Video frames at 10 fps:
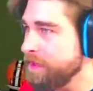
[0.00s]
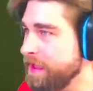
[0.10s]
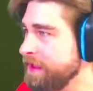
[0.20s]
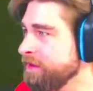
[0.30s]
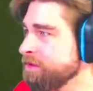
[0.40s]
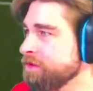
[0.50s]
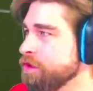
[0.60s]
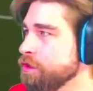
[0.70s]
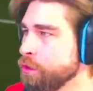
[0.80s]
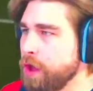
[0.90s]
Things
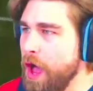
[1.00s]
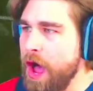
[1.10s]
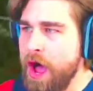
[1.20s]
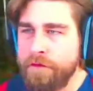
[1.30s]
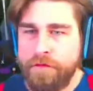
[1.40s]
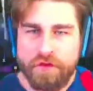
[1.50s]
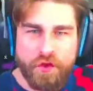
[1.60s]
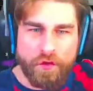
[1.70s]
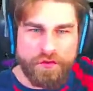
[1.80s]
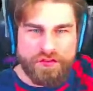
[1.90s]
you love
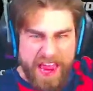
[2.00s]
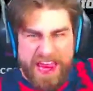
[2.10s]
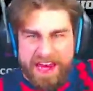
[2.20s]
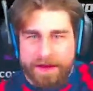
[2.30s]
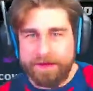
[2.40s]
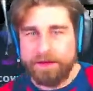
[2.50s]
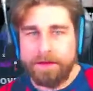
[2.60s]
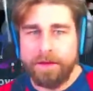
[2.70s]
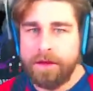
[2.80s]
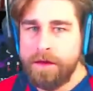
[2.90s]
to see.
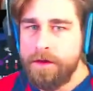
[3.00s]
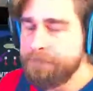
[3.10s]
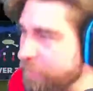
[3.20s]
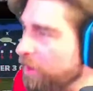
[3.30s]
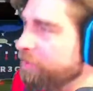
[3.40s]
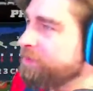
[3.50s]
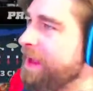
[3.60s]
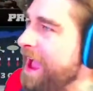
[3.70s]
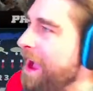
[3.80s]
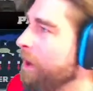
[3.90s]
First
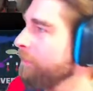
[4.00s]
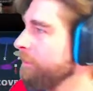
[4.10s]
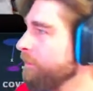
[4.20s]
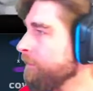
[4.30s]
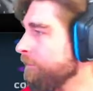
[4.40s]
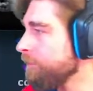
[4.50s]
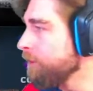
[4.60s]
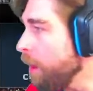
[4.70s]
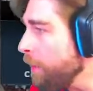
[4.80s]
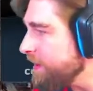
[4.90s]
down.
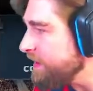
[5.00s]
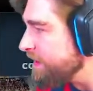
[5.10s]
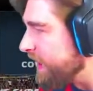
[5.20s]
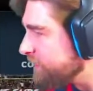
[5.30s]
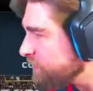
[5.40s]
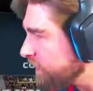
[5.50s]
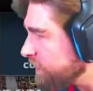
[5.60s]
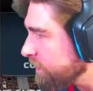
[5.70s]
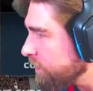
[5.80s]
No, wait, he didn't catch it?